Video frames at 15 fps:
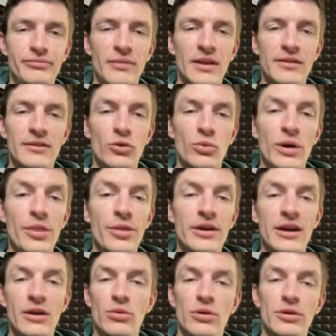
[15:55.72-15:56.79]
So one
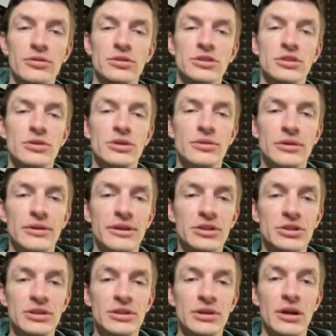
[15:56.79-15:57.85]
thing I want to show you in
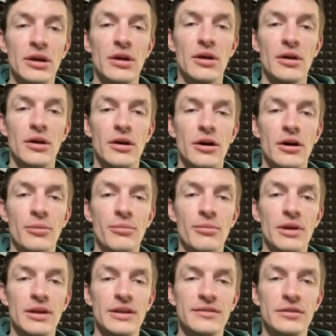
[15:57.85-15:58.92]
addition
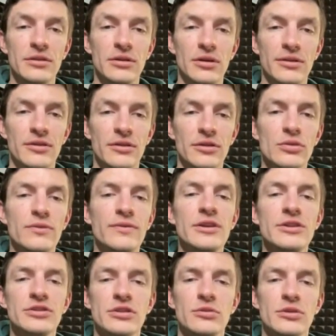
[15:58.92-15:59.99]
is a new
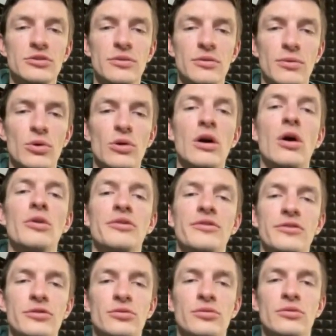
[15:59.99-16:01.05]
feature which we roll out
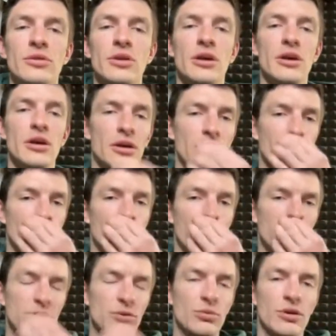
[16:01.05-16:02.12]
soon, or
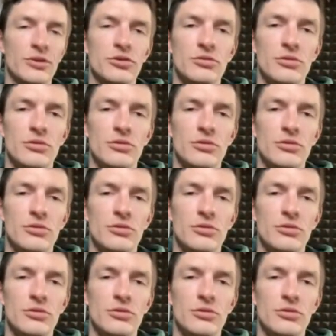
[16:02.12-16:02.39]
which we want to